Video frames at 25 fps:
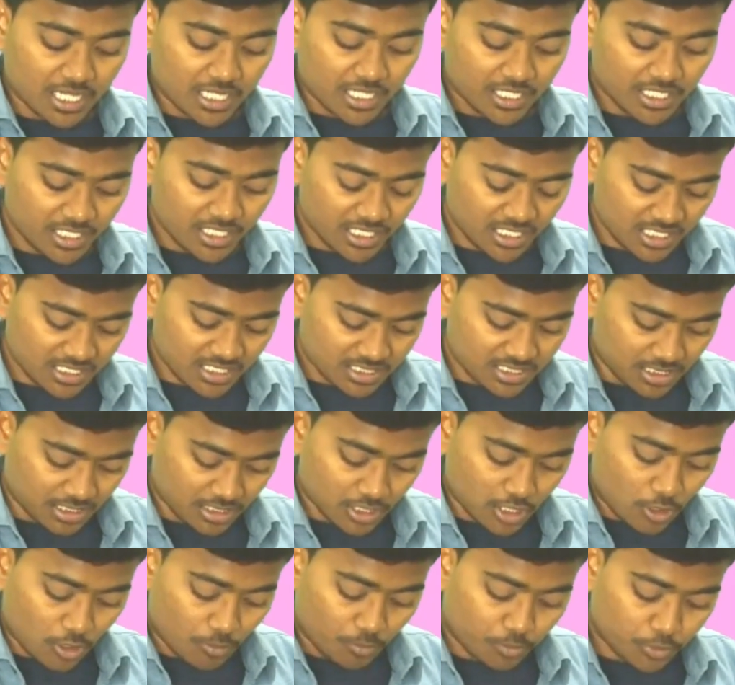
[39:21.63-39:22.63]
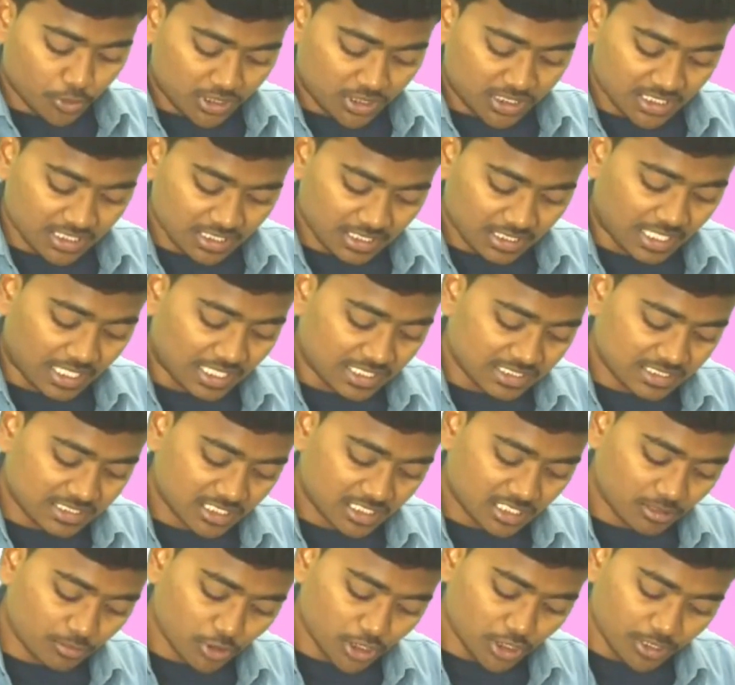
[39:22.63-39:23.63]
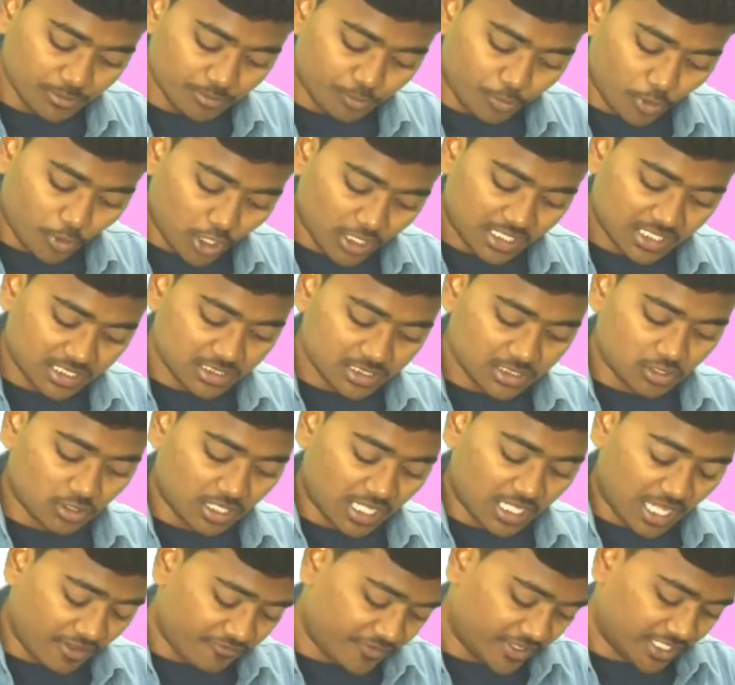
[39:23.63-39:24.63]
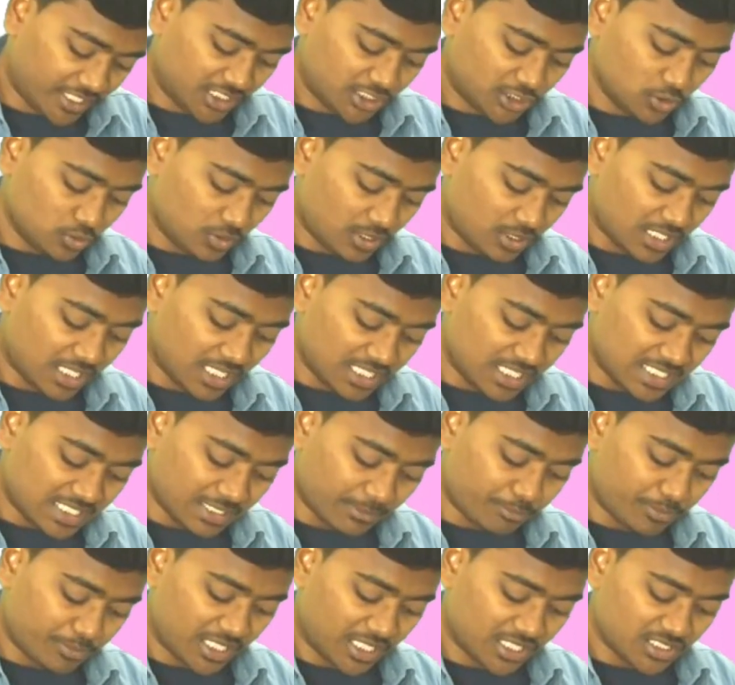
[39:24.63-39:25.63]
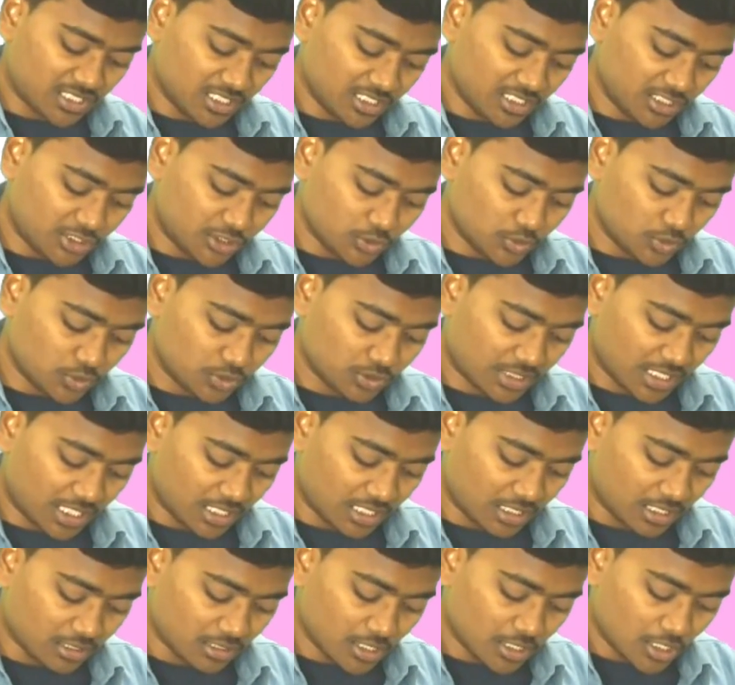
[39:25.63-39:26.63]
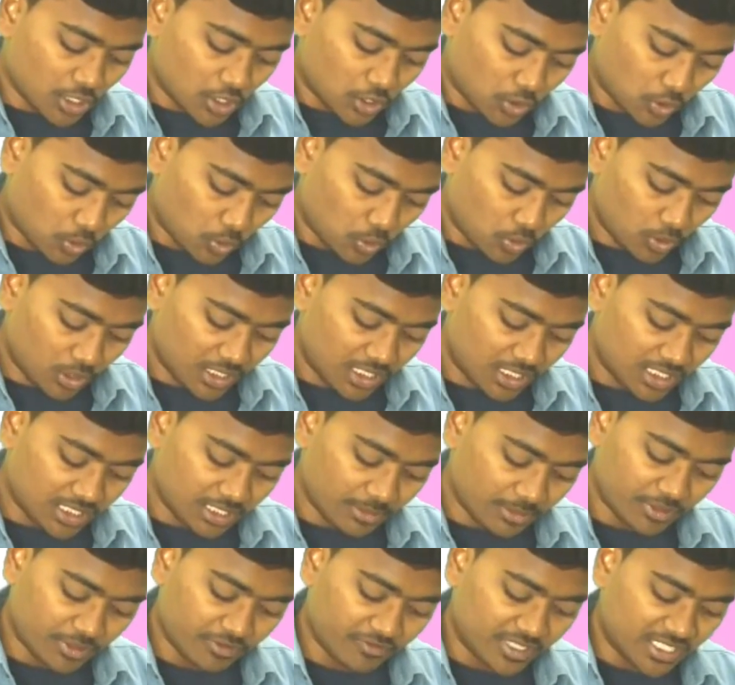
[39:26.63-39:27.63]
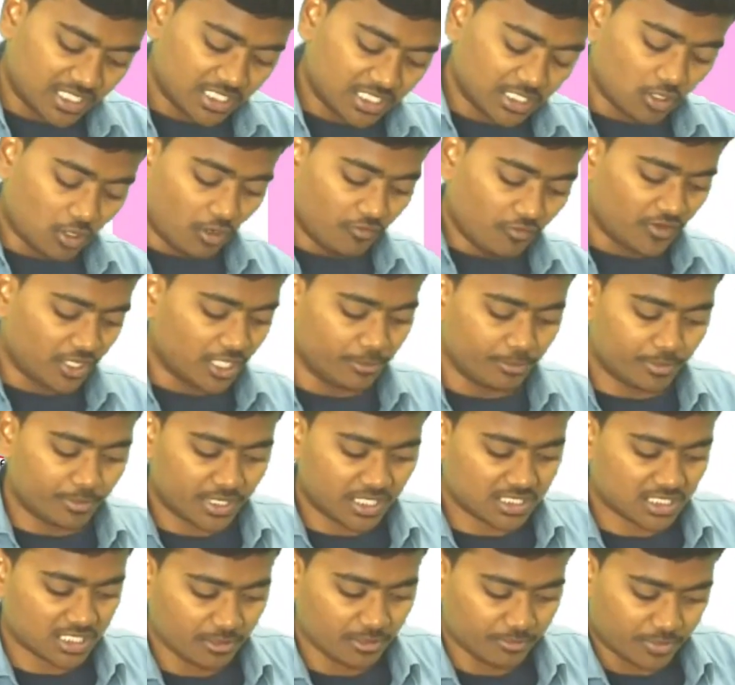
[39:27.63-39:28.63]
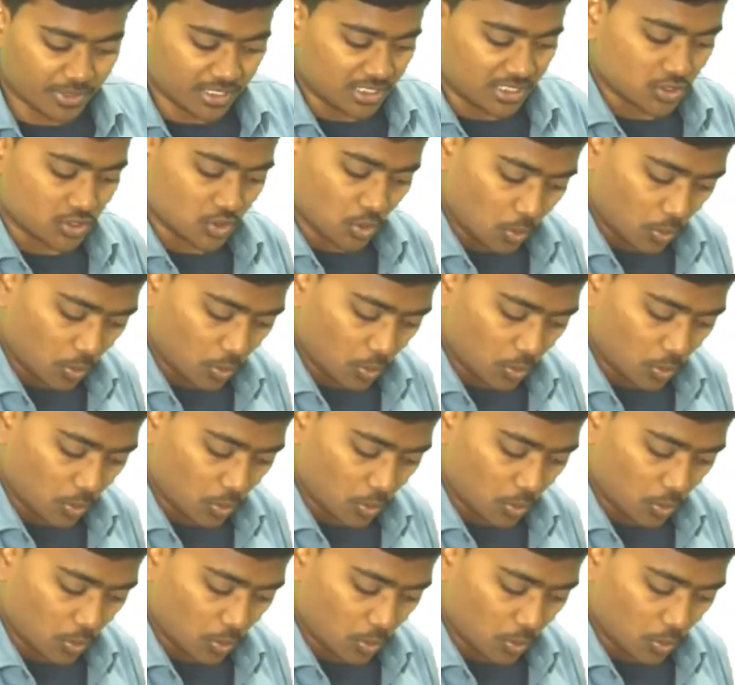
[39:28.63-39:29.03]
He is putting considerable importance on effective credit appraisal due to their role in the preventing of NPA slippages.